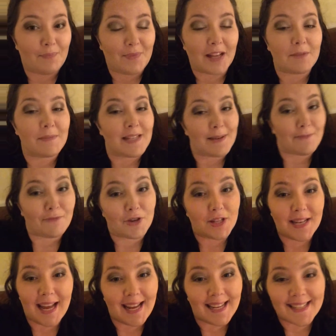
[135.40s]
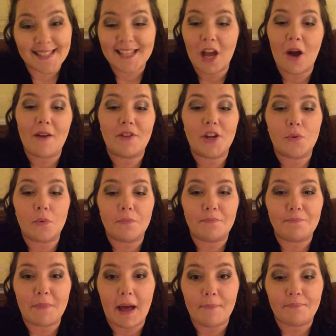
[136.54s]
that's my tip for tonight. Y'all have a good one.
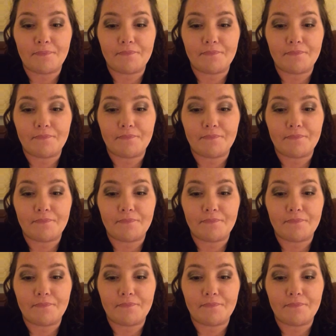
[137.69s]
Bye.